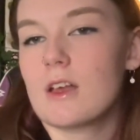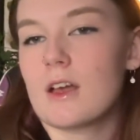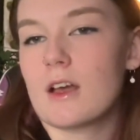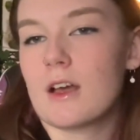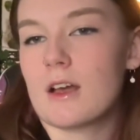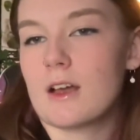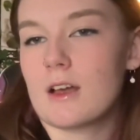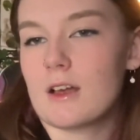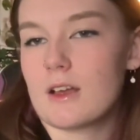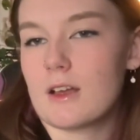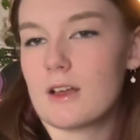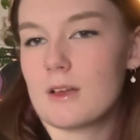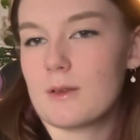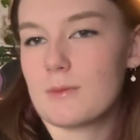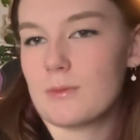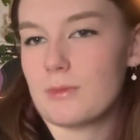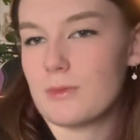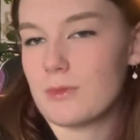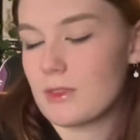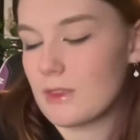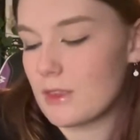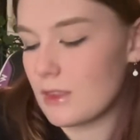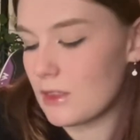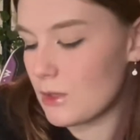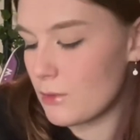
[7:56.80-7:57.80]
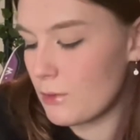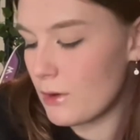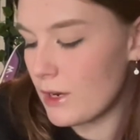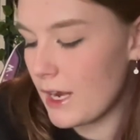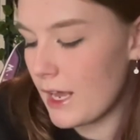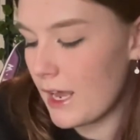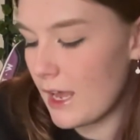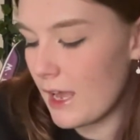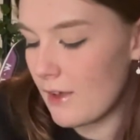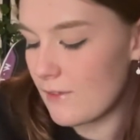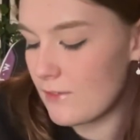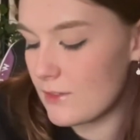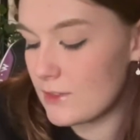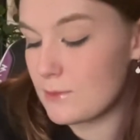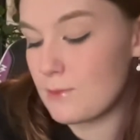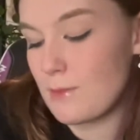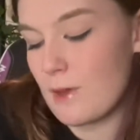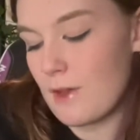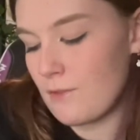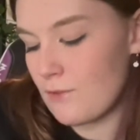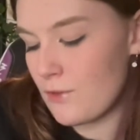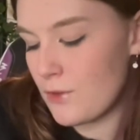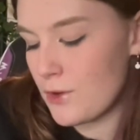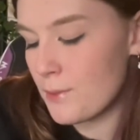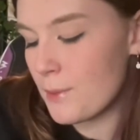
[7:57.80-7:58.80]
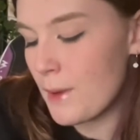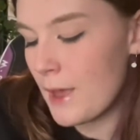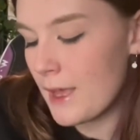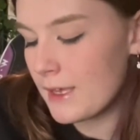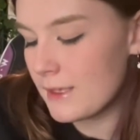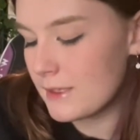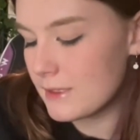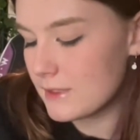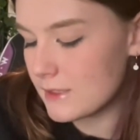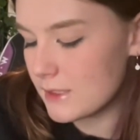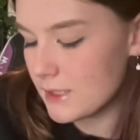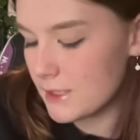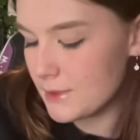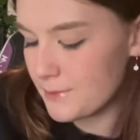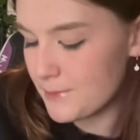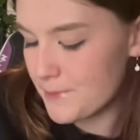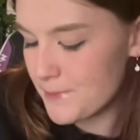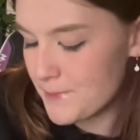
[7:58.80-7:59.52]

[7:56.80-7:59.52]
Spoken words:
The one I have is meant for mice.